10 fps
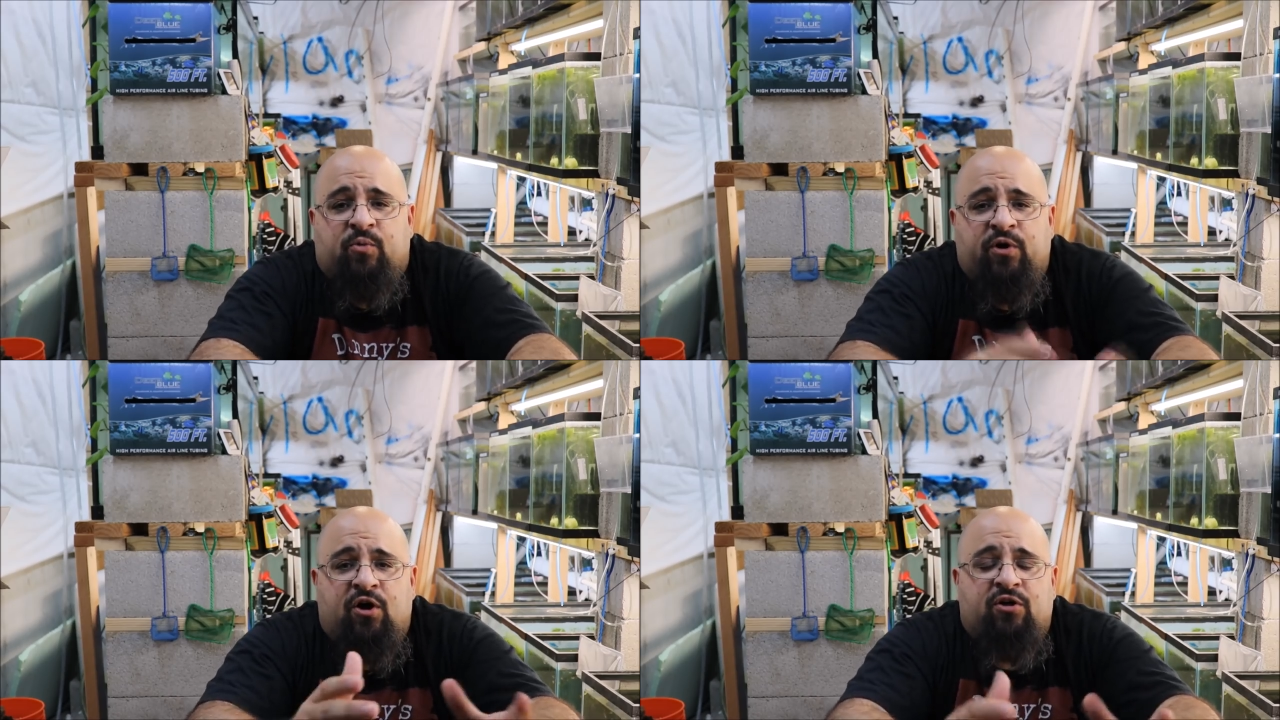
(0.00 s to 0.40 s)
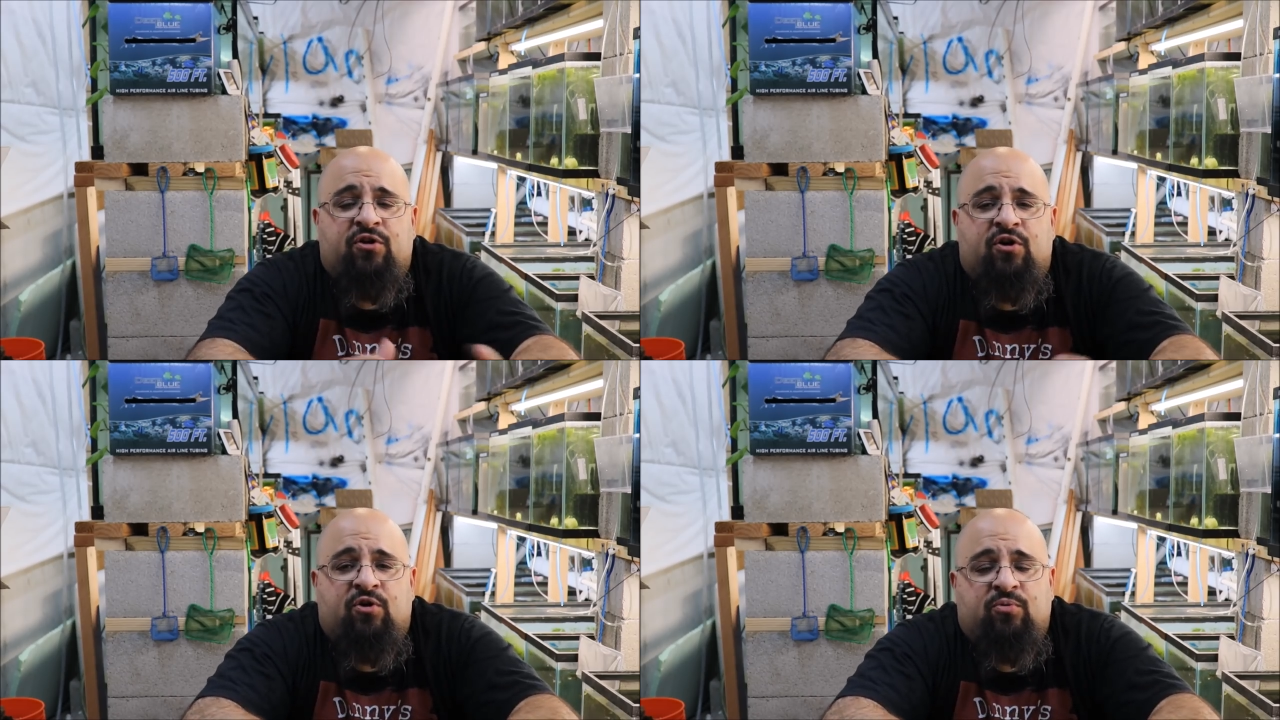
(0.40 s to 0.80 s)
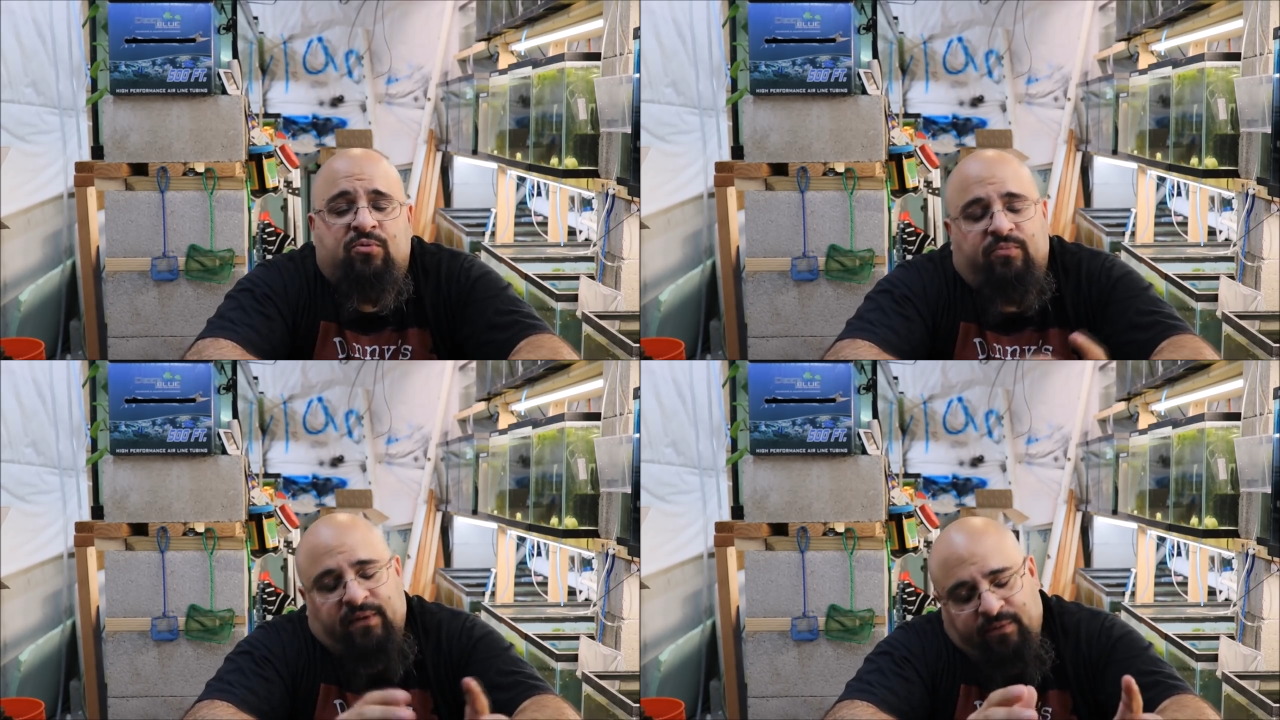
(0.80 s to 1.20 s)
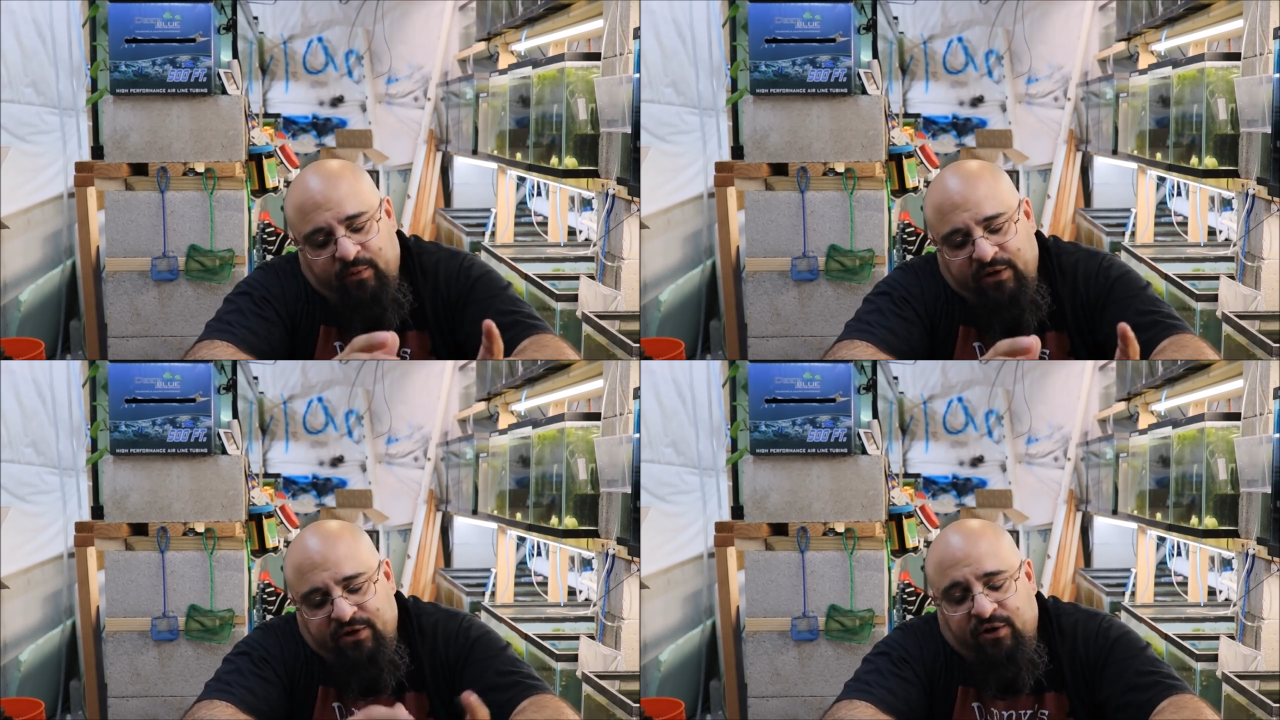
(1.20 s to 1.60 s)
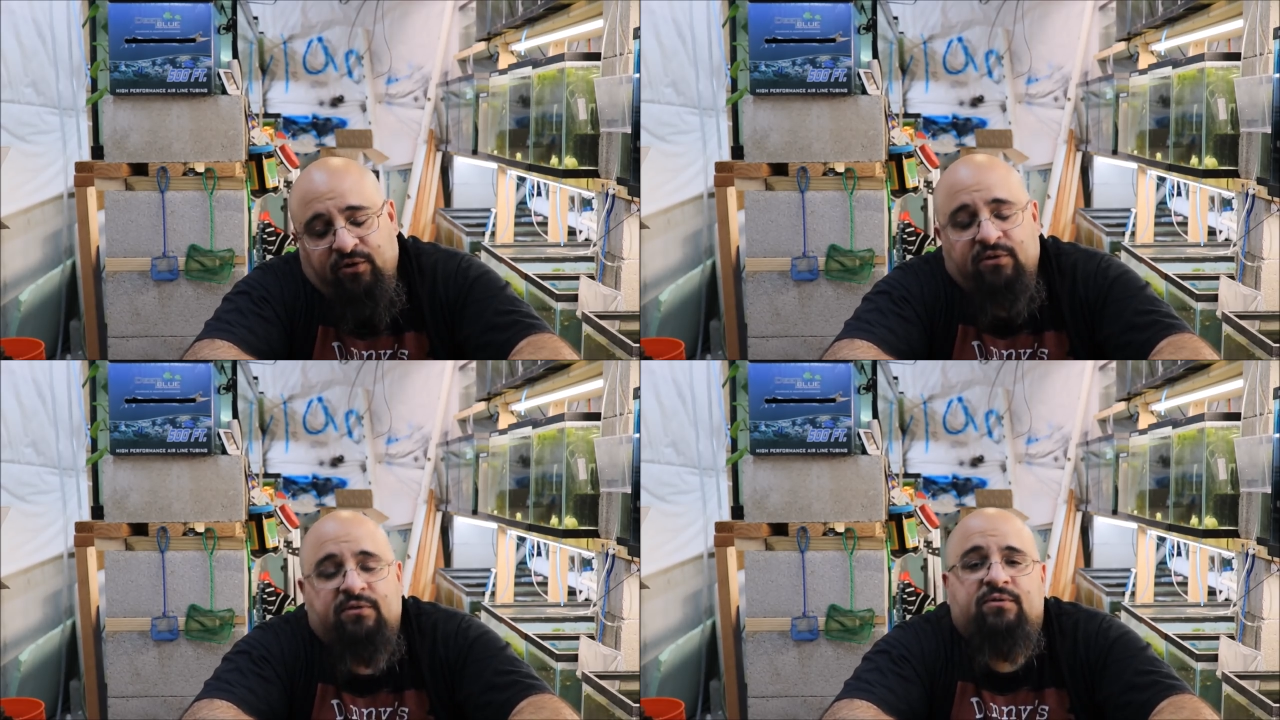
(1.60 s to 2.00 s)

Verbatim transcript: We all know, maybe we don't,